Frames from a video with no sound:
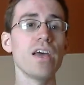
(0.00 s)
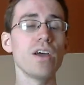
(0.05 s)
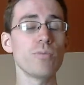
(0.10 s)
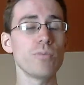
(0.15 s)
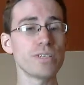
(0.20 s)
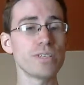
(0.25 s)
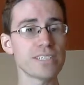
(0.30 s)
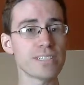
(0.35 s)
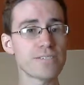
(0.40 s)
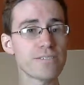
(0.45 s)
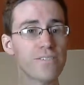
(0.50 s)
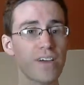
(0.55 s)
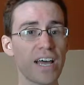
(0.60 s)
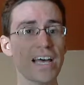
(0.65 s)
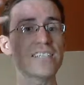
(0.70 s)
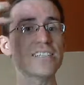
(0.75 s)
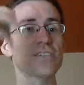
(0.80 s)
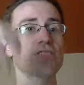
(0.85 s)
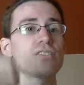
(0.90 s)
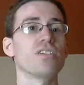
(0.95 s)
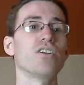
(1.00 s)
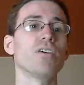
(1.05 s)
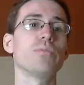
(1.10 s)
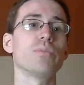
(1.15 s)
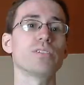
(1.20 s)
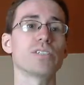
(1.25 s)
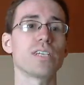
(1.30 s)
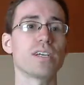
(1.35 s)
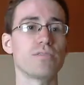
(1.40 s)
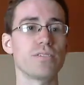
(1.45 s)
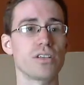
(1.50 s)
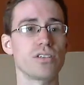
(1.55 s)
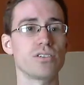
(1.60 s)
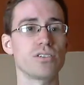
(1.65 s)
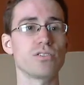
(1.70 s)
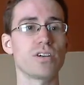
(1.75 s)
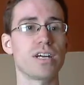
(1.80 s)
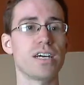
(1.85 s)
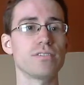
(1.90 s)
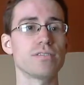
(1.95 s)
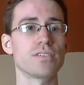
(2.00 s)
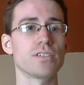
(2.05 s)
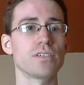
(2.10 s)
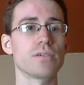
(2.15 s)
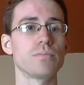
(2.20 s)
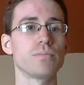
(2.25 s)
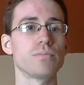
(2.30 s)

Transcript: which is faster than almost every other driver.